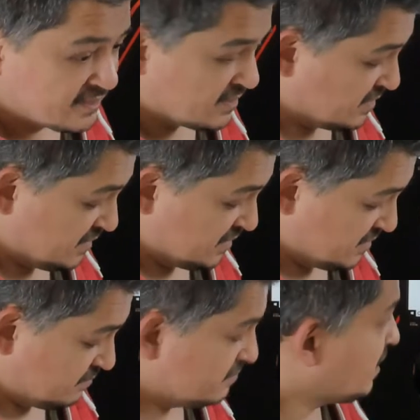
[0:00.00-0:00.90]
because it's
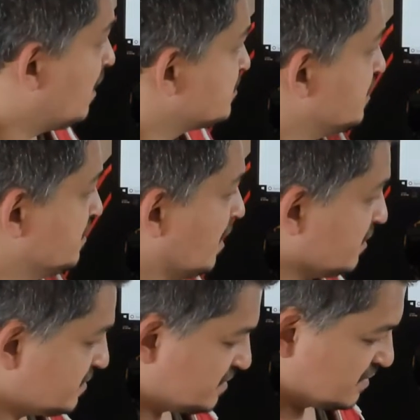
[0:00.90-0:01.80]
just absolutely
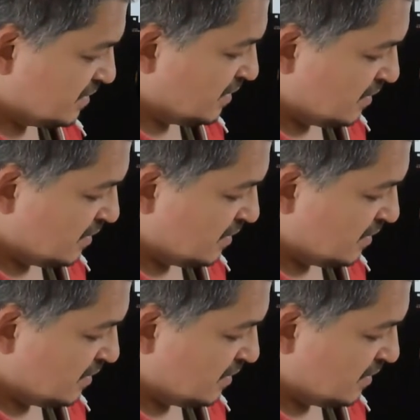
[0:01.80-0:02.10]
nuts.